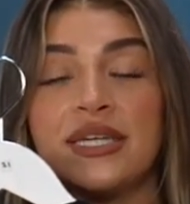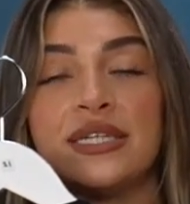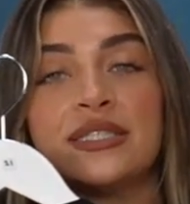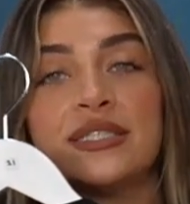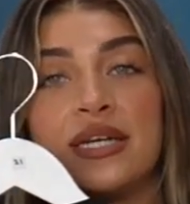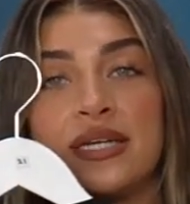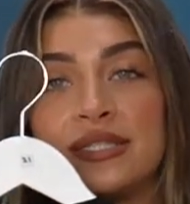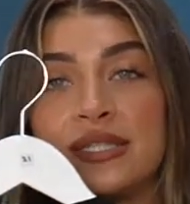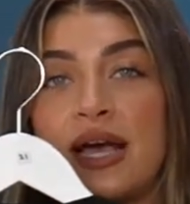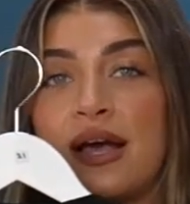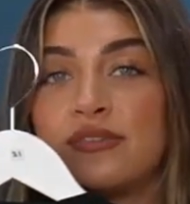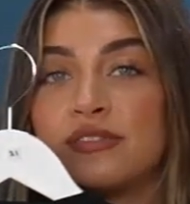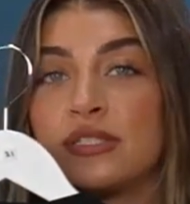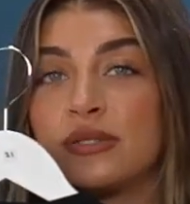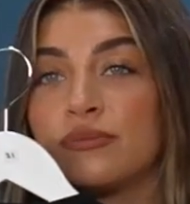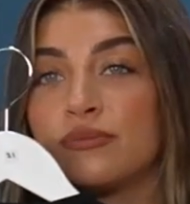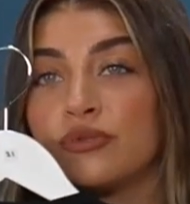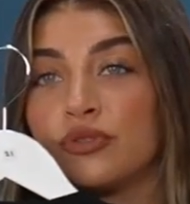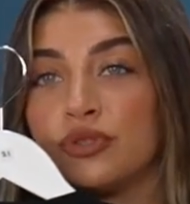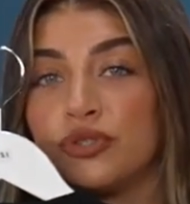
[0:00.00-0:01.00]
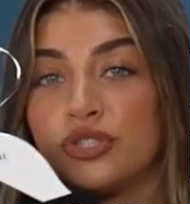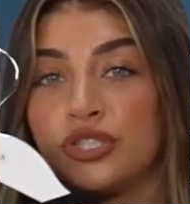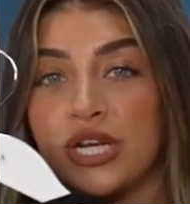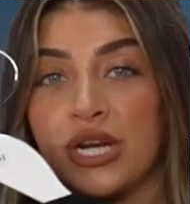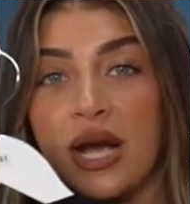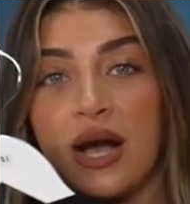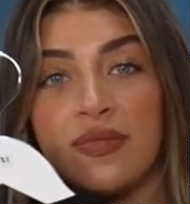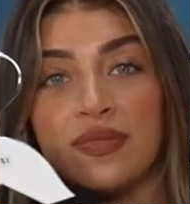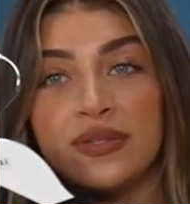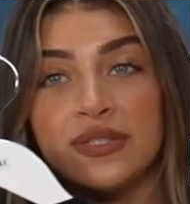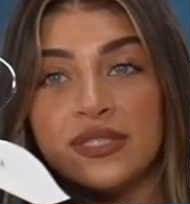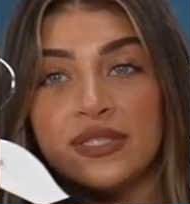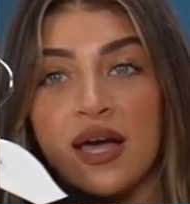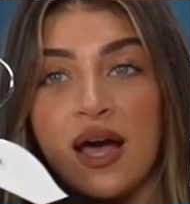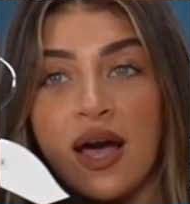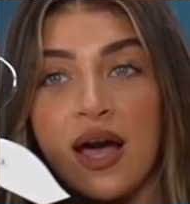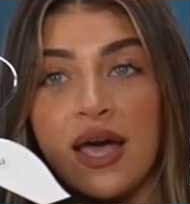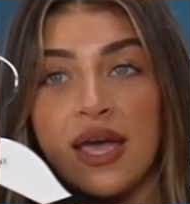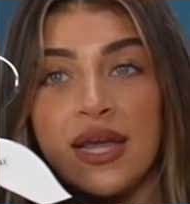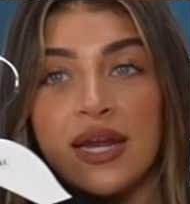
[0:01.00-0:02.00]
It does have some ruching on the
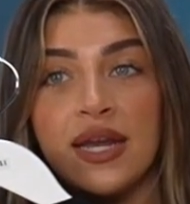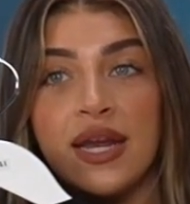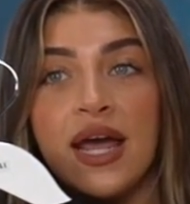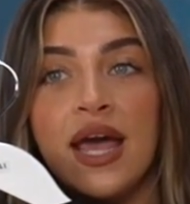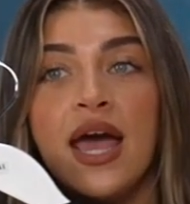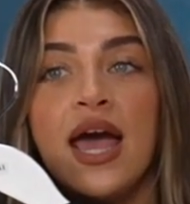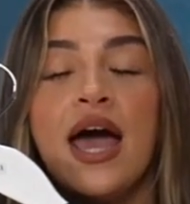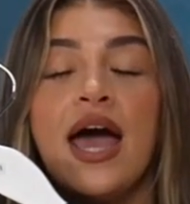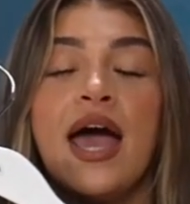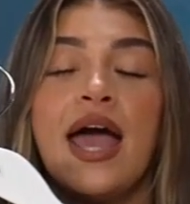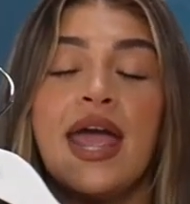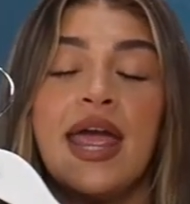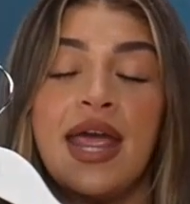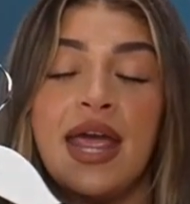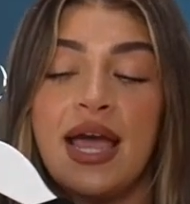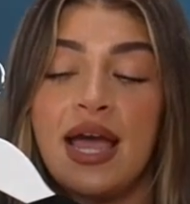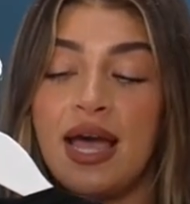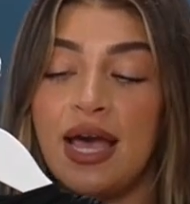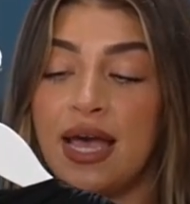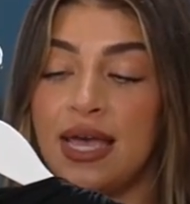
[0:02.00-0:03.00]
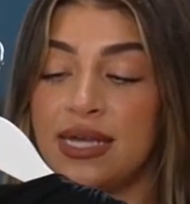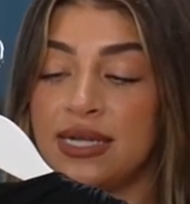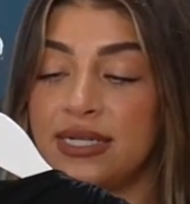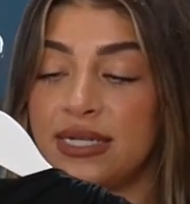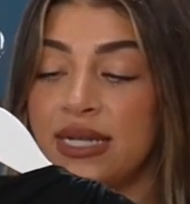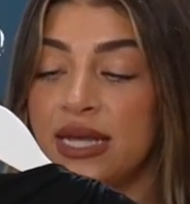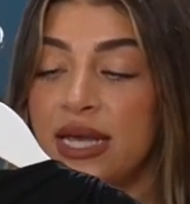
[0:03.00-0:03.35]
side, and